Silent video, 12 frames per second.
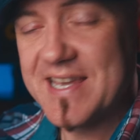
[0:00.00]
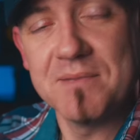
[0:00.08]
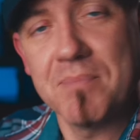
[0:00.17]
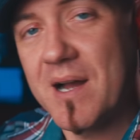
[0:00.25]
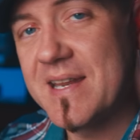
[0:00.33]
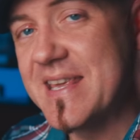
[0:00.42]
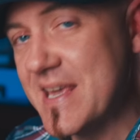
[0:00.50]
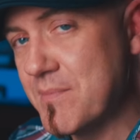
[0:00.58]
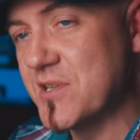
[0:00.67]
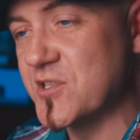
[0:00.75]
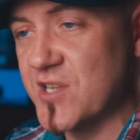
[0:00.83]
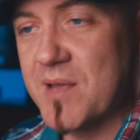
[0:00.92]
in-body
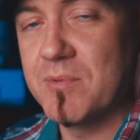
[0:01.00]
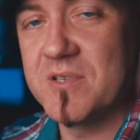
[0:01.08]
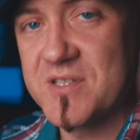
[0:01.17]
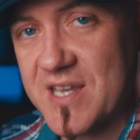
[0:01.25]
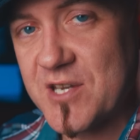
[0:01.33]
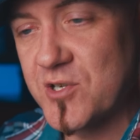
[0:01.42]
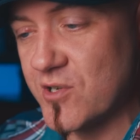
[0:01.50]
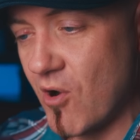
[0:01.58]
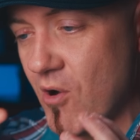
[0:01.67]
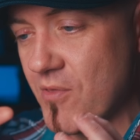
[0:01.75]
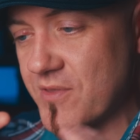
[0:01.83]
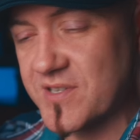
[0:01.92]
image stabilization
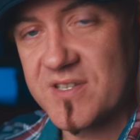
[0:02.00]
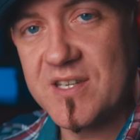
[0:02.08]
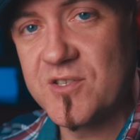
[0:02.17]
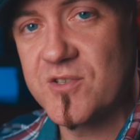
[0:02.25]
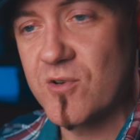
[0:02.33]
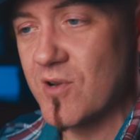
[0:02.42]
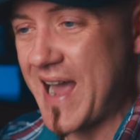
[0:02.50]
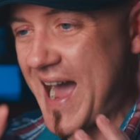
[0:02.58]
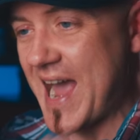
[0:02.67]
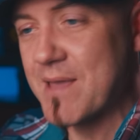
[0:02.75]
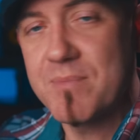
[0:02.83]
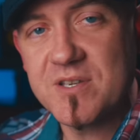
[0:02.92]
on the sensor,
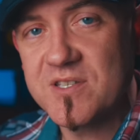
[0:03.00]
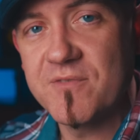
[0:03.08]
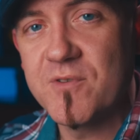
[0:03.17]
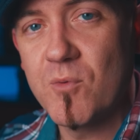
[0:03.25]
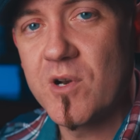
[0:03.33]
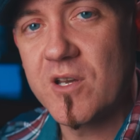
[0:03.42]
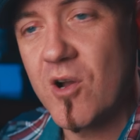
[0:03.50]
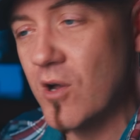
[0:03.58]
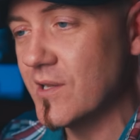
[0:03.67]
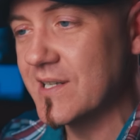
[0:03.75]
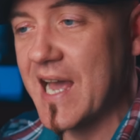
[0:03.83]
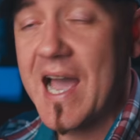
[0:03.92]
IBIS if you want to call it.